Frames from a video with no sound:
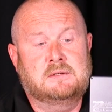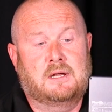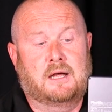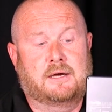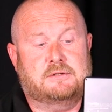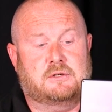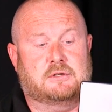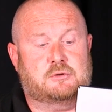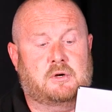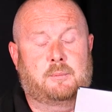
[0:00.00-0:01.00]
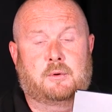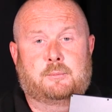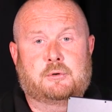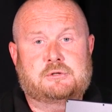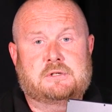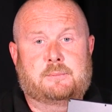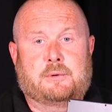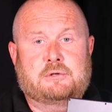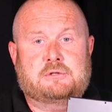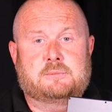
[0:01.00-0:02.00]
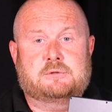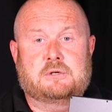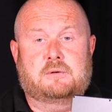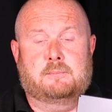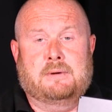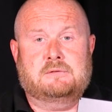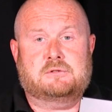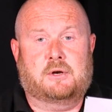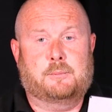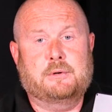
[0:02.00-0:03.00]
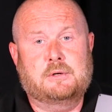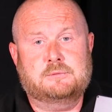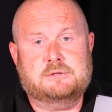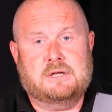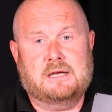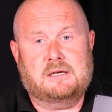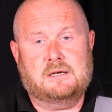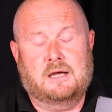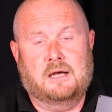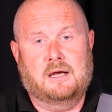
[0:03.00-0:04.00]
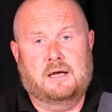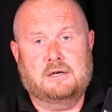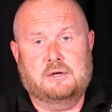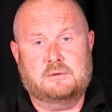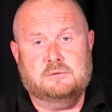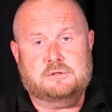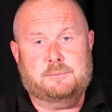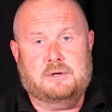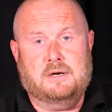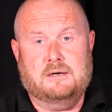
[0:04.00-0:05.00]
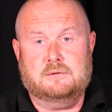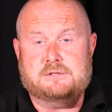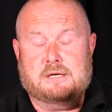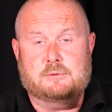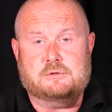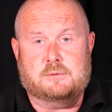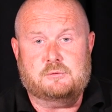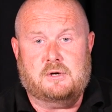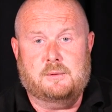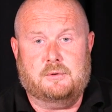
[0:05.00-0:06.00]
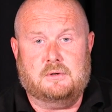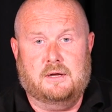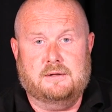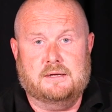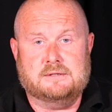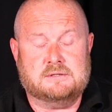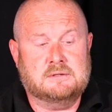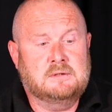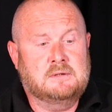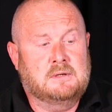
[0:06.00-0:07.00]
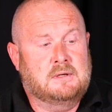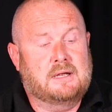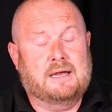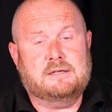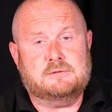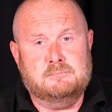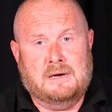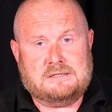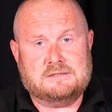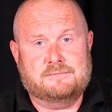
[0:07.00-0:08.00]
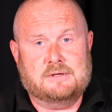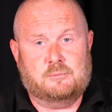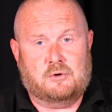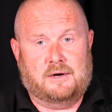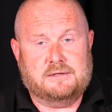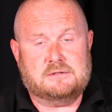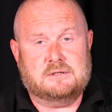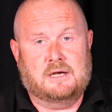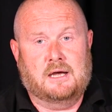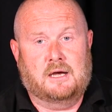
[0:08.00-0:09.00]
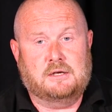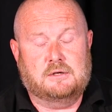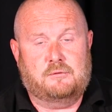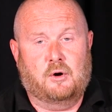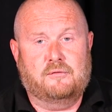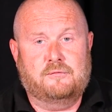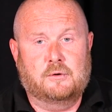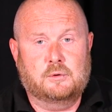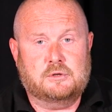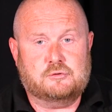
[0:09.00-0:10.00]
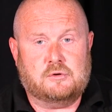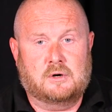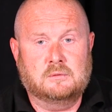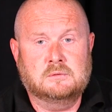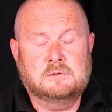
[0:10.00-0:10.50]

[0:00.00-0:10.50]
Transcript: It's got a tripod bush in the bottom, so you can mount it on a boomstick, and you can also put a little tabletop tripod like this. It's massively bright. You've got full control.